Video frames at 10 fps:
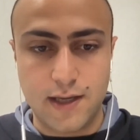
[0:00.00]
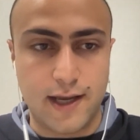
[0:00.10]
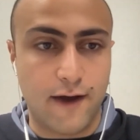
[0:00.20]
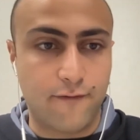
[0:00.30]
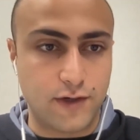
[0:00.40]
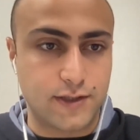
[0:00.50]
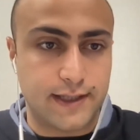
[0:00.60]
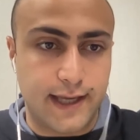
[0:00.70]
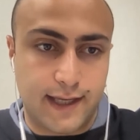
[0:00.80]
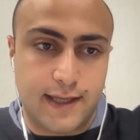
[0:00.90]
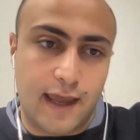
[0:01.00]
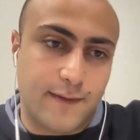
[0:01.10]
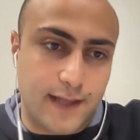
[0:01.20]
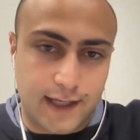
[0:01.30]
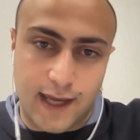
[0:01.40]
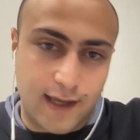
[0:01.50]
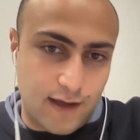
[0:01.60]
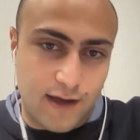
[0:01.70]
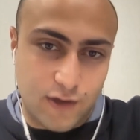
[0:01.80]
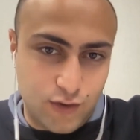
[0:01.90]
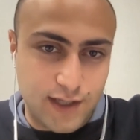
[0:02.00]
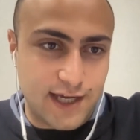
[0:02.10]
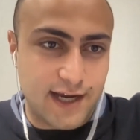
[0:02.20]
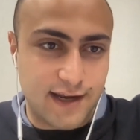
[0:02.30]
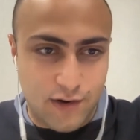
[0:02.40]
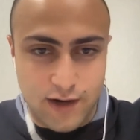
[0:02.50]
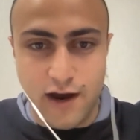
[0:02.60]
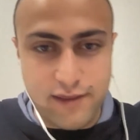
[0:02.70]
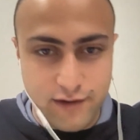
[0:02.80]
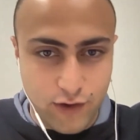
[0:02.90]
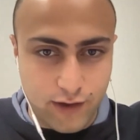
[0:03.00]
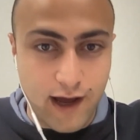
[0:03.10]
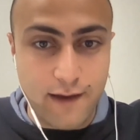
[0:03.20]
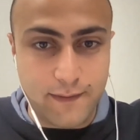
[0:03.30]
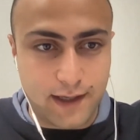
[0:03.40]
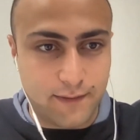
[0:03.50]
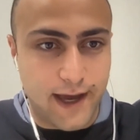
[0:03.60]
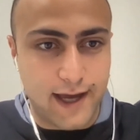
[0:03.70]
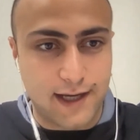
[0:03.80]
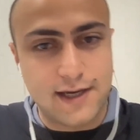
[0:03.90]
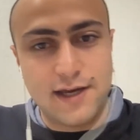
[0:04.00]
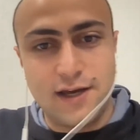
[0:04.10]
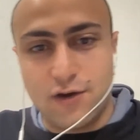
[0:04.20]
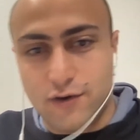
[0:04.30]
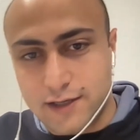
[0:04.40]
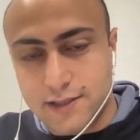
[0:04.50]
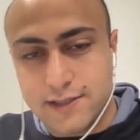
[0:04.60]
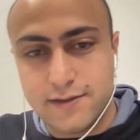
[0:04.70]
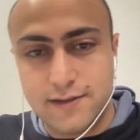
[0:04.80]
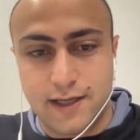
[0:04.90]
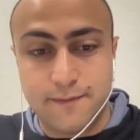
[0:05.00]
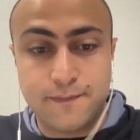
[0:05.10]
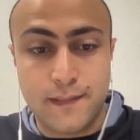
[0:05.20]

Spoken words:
And unfortunately they gave me like, hey, you decide now, either you're coming back or you're continuing.